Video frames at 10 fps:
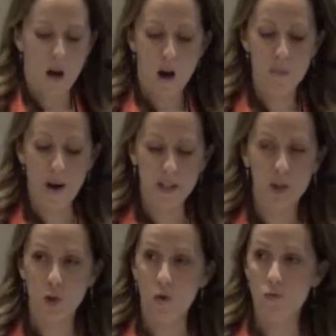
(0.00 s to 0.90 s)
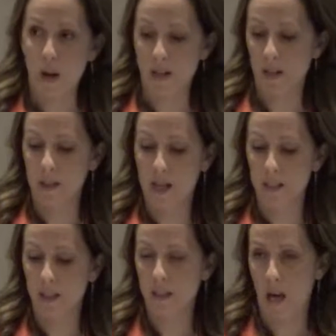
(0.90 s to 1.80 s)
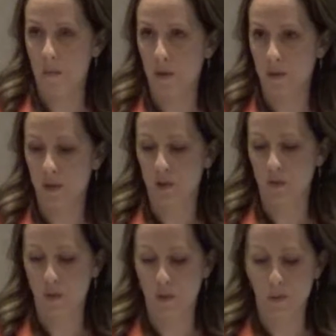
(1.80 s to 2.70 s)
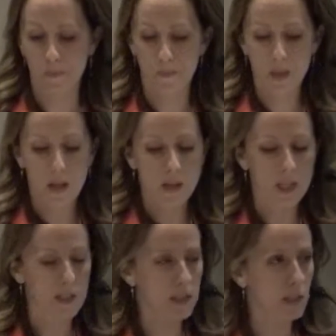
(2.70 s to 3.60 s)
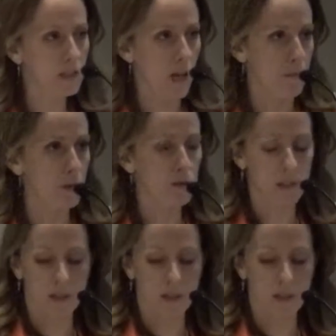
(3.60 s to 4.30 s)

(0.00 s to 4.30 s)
Our bodies don't recognize these chemicals as food. They see these chemicals